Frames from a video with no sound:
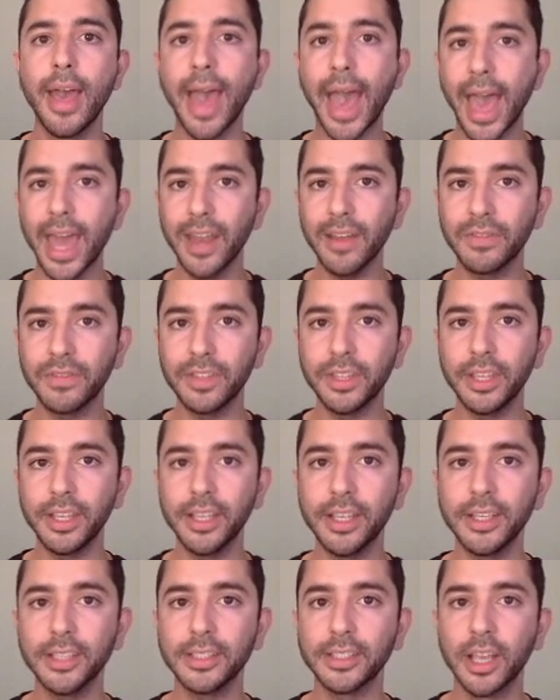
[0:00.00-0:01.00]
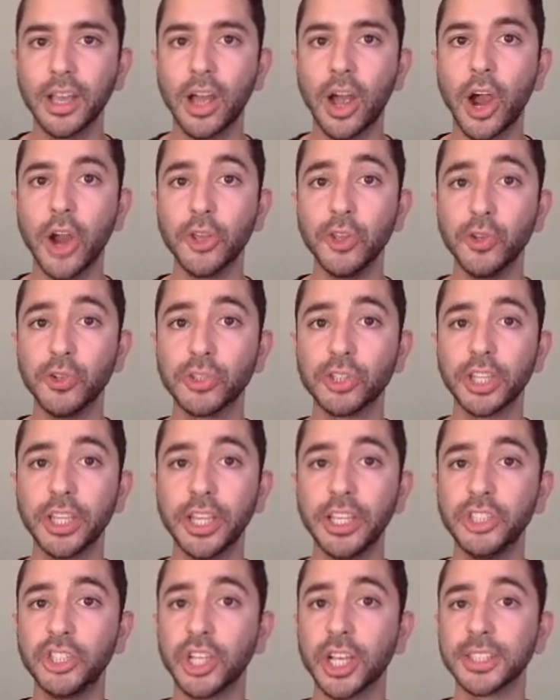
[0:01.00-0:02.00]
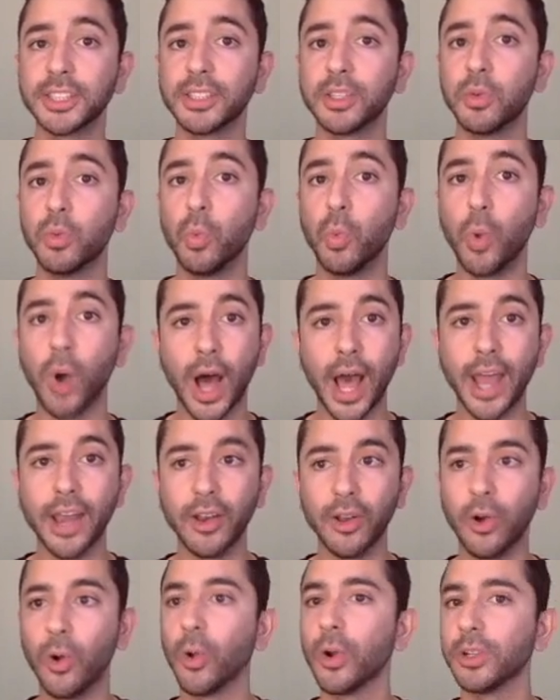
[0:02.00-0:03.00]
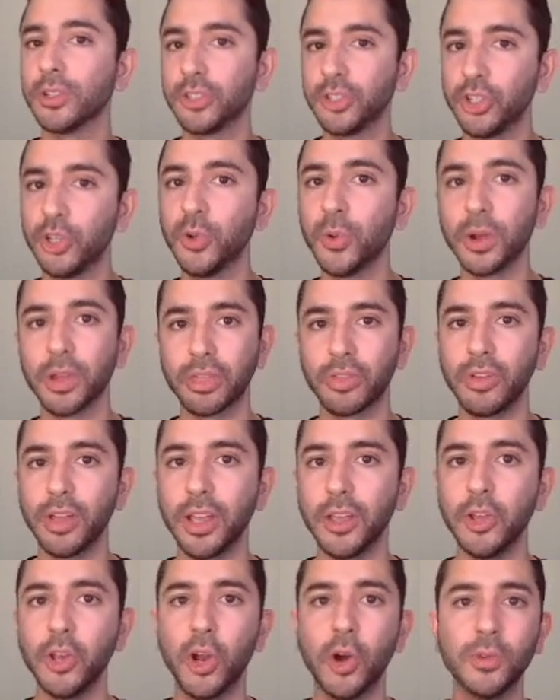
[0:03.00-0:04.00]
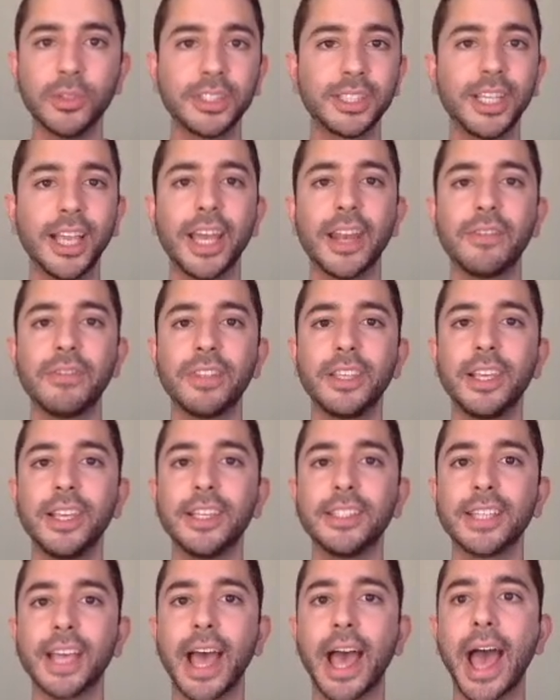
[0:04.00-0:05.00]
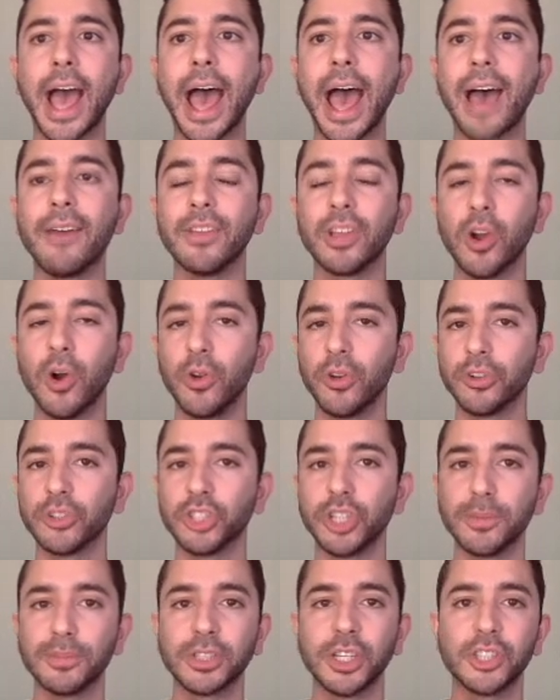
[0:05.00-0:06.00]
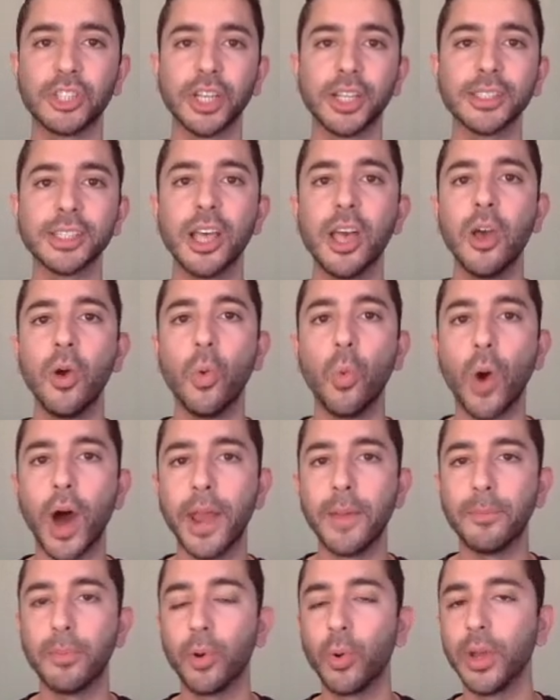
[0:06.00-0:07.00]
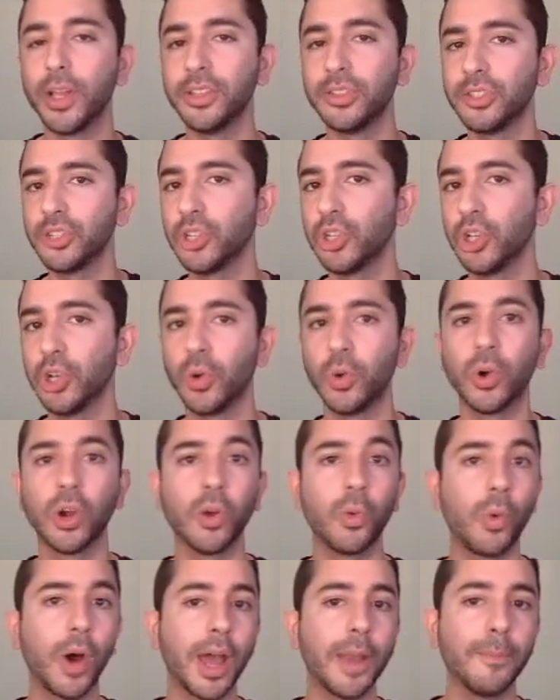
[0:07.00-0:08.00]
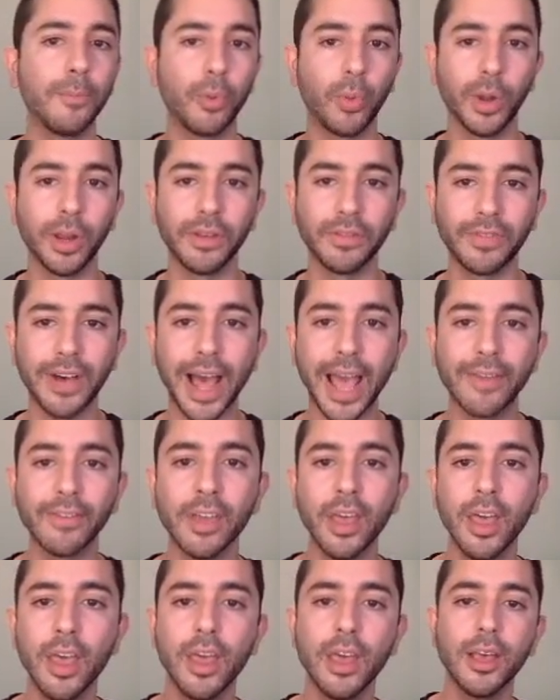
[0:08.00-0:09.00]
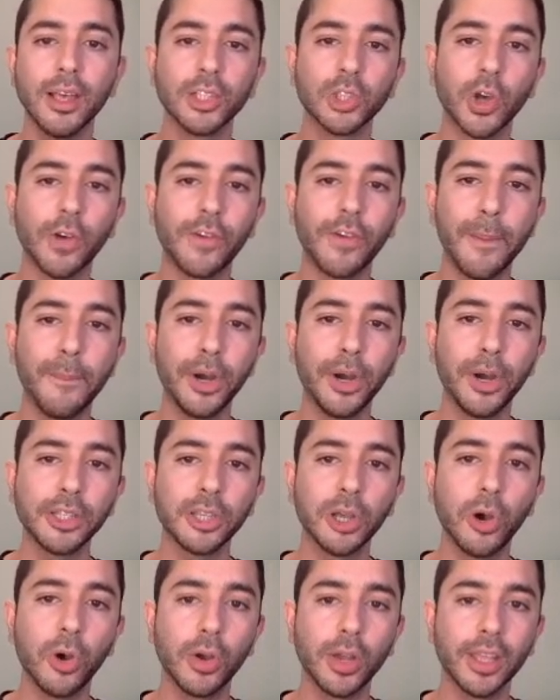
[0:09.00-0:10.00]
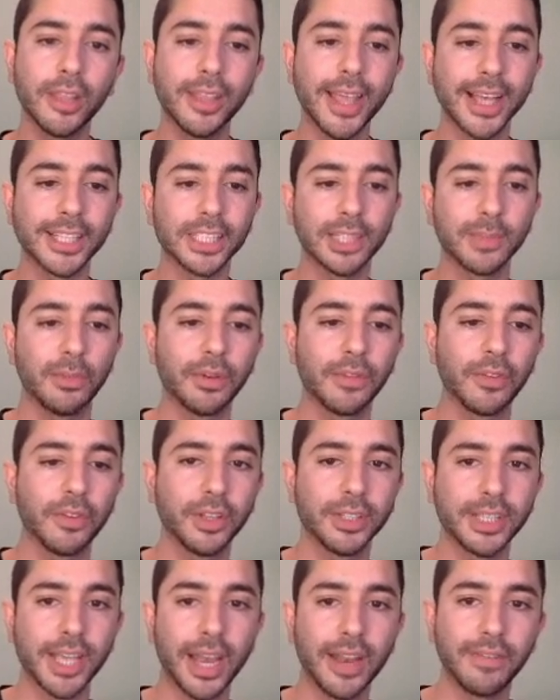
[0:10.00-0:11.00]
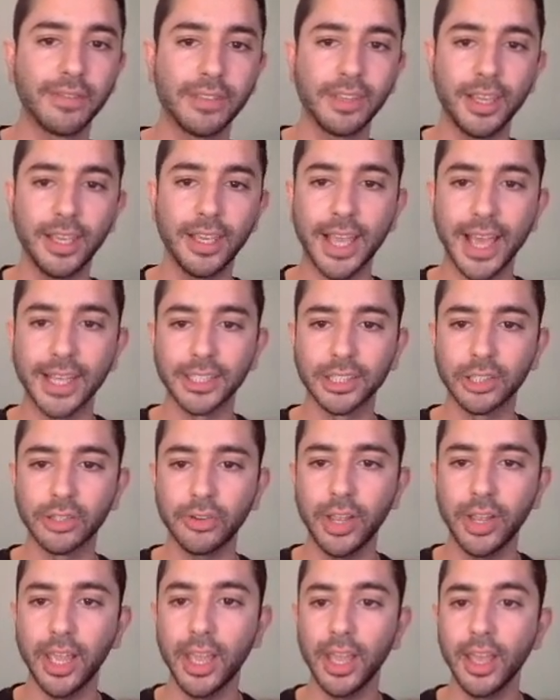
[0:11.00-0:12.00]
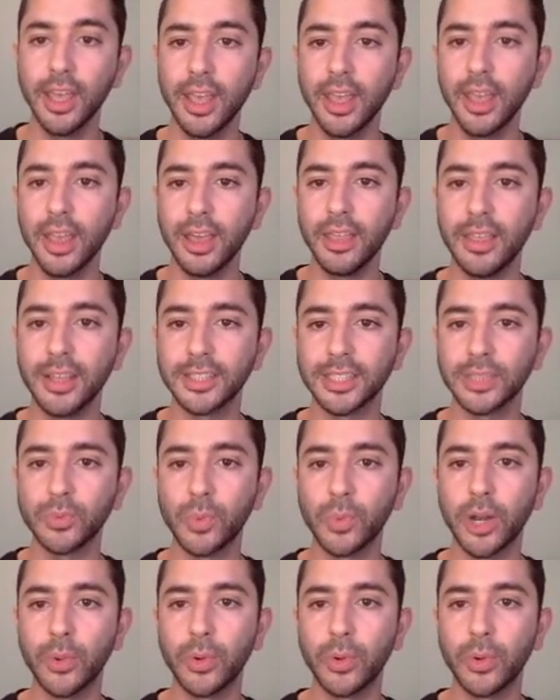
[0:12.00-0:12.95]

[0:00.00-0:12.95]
NFTs are usually just 1 or 2 or 3. You don't see NFTs having ownership such as 1.2 or 1.5. So if I put token decimal for this NFT S3, this is what it